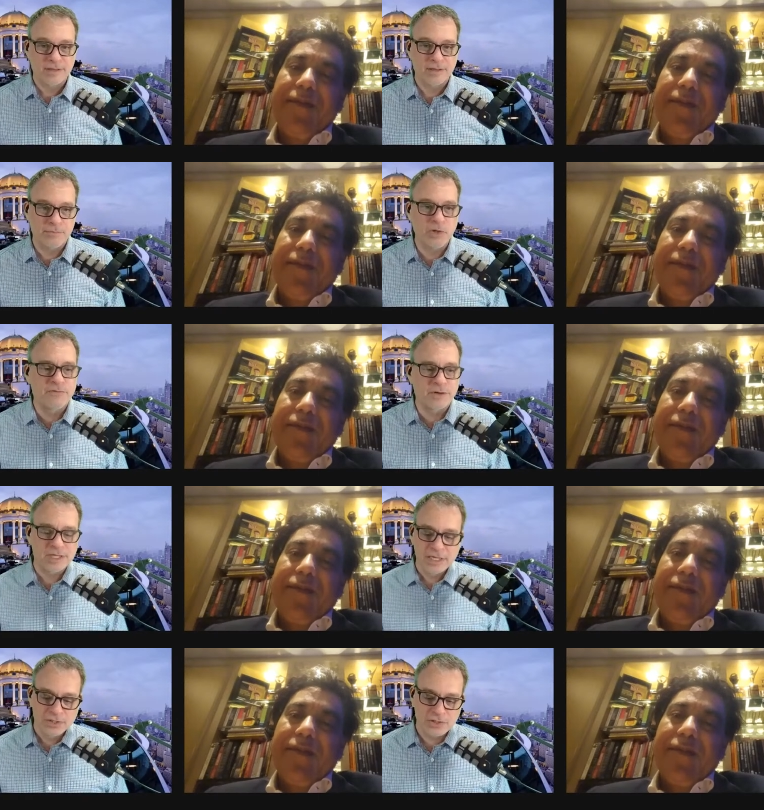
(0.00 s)
Speaker 1: Beautiful.
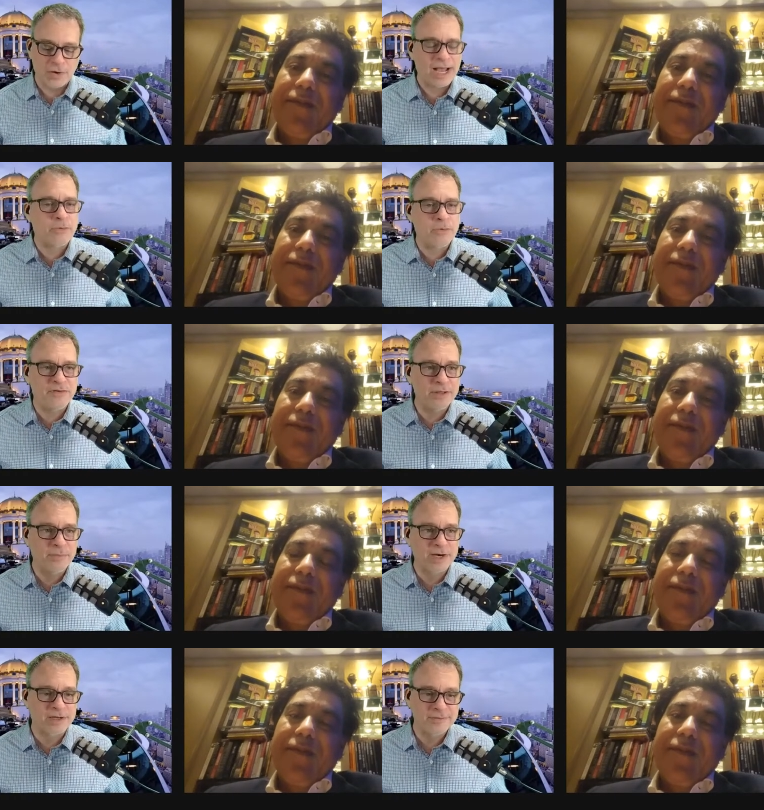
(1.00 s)
So, how can we find the book?